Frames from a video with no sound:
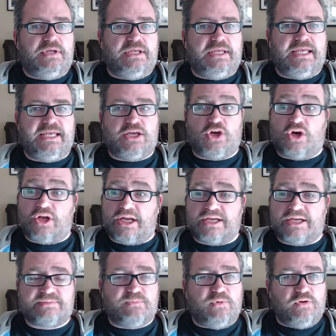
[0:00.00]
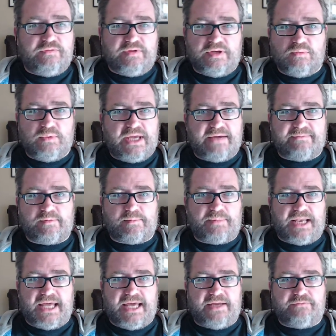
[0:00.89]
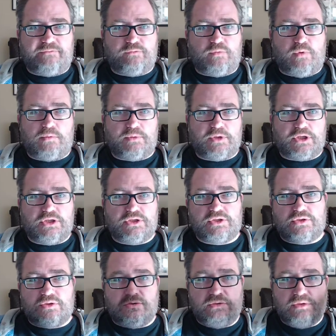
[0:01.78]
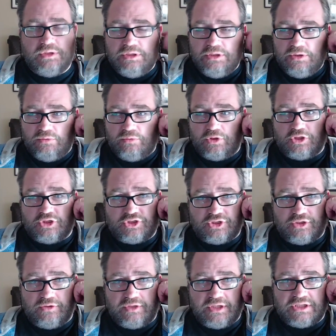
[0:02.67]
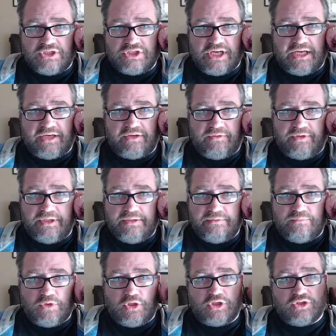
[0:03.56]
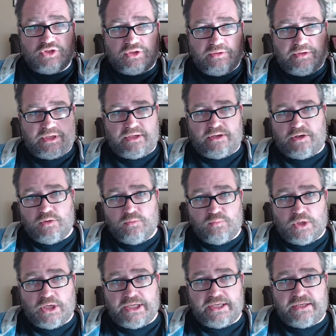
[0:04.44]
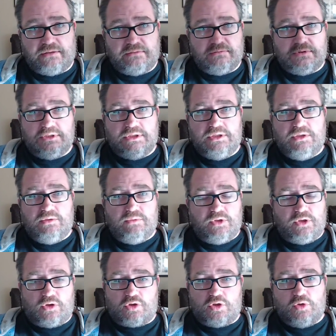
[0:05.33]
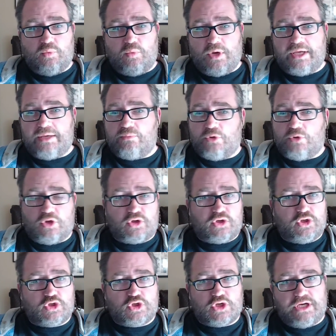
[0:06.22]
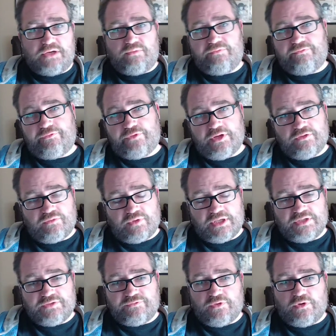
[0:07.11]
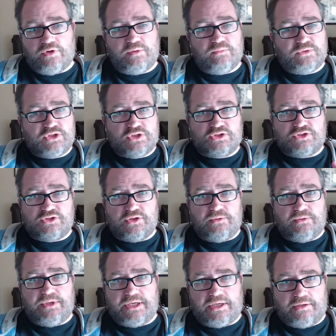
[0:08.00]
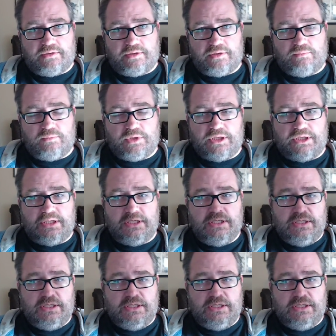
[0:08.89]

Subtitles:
It got us moving. We have a plan for what we're going to do. We're going to shoot it in January. We're going to do it our own way. We're not going to wait. We're not going to try and fundraise for it. We're just doing it our own way.